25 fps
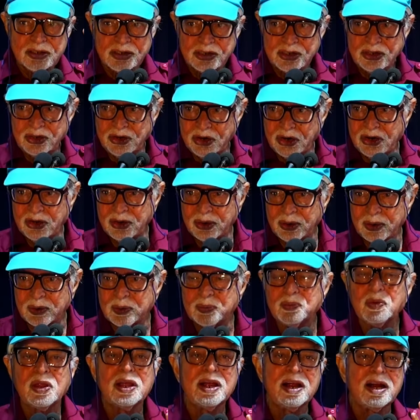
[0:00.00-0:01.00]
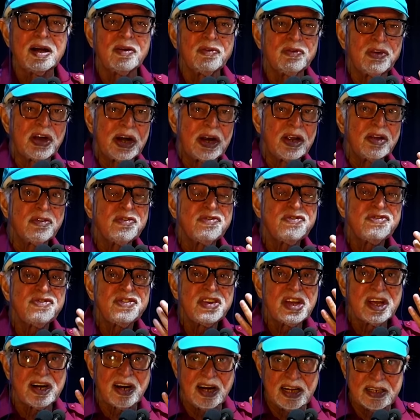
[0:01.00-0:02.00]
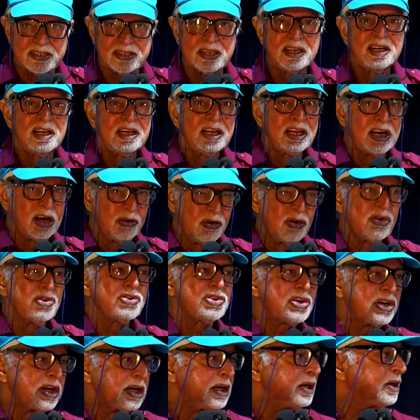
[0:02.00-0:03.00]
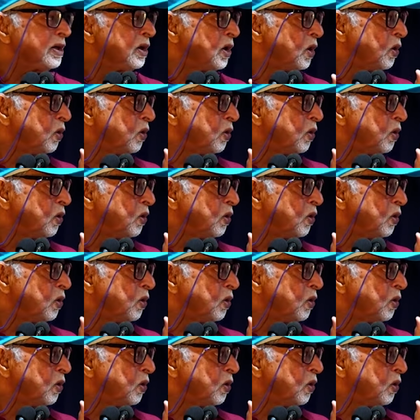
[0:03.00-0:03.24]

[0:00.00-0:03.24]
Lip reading: and very fearless revolutionary.